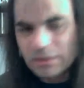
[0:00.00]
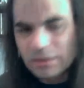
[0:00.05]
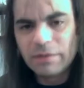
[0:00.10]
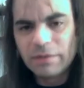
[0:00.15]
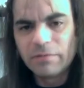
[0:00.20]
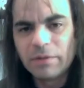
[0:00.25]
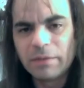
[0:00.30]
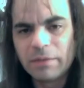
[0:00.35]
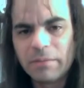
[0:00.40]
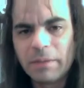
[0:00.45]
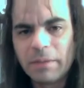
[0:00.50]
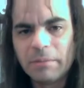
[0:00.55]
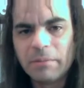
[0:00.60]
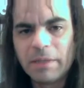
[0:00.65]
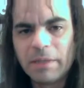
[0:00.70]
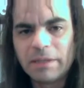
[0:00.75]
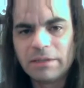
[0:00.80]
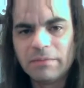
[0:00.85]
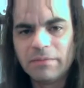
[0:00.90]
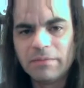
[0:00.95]
see if we can maybe
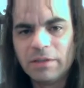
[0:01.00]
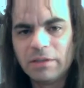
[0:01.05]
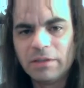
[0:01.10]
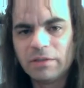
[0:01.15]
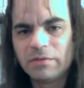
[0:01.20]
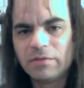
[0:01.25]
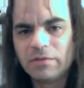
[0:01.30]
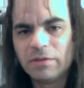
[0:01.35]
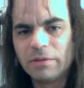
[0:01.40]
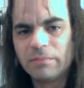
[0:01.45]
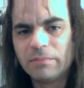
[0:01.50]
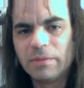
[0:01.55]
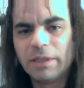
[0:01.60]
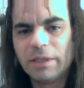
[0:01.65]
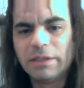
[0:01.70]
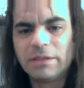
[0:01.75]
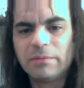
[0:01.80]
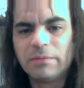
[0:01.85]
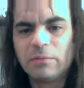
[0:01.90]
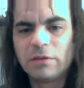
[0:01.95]
make some videos for you
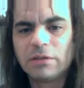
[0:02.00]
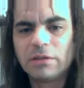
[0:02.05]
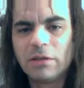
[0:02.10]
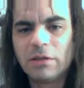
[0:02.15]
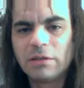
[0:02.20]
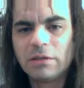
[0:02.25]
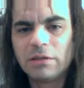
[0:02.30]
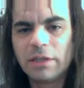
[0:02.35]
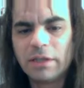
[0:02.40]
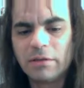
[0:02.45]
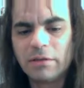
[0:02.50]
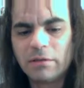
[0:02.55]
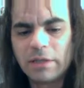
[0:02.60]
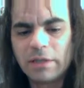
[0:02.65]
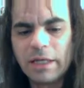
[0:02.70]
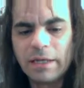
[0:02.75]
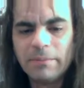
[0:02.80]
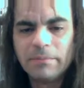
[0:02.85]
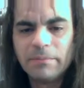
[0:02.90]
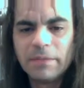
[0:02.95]
playing some more songs later,
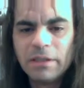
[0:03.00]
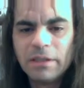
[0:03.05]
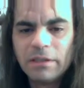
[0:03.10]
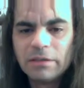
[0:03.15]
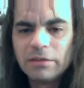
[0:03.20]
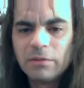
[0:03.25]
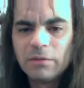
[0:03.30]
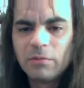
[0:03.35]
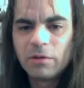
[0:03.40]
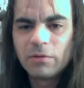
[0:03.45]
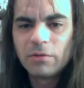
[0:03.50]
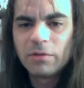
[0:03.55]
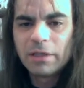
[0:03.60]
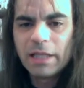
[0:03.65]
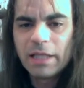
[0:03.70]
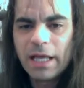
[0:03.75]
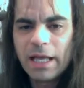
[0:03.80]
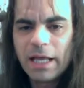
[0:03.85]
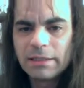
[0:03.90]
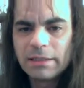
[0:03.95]
okay? So work
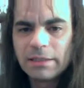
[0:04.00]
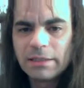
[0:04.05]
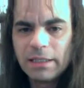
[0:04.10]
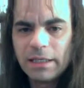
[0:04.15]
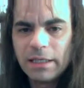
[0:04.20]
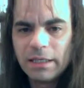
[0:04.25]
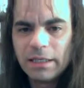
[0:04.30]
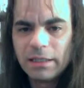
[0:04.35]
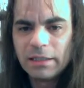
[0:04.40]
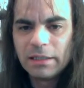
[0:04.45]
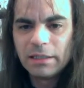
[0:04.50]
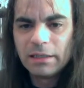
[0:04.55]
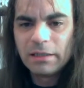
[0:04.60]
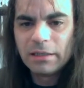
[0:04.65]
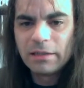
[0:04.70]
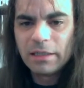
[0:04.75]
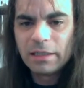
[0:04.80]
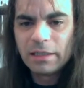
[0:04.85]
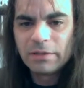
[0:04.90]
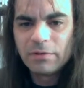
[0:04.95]
with that, and
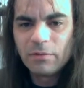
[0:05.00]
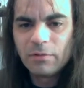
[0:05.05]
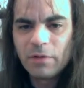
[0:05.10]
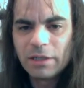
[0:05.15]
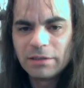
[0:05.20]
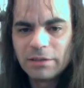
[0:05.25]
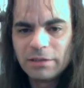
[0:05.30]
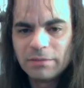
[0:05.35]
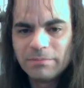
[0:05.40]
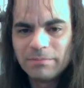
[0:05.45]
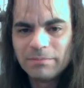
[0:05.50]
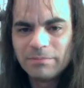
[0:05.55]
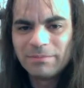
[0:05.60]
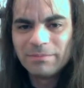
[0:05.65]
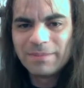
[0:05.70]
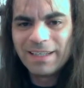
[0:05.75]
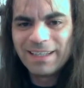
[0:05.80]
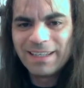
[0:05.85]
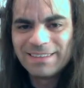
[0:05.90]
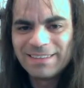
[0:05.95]
thanks for watching.
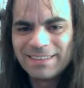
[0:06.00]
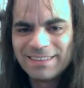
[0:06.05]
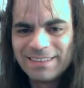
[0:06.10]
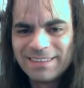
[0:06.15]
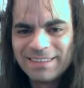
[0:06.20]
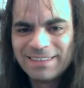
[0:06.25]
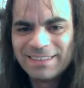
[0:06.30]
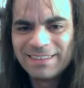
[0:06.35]
Thanks.